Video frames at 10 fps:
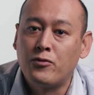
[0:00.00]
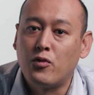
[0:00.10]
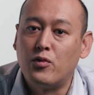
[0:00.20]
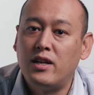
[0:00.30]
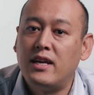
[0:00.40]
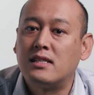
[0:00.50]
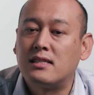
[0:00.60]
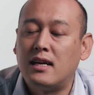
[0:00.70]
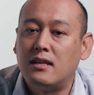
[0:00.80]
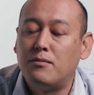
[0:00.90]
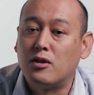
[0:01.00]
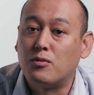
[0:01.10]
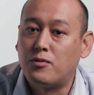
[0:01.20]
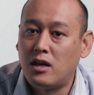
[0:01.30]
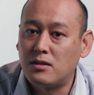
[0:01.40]
really excited about the
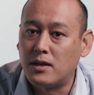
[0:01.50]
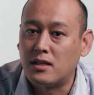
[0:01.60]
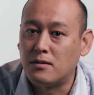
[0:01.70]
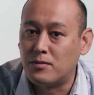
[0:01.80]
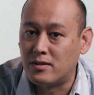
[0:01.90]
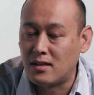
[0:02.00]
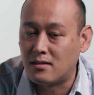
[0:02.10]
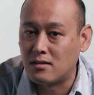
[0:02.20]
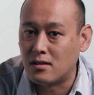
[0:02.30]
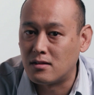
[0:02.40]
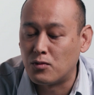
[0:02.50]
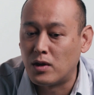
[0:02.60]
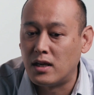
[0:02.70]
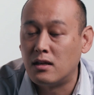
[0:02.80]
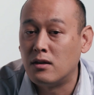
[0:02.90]
prospect it presents us,
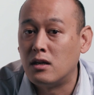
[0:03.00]
right?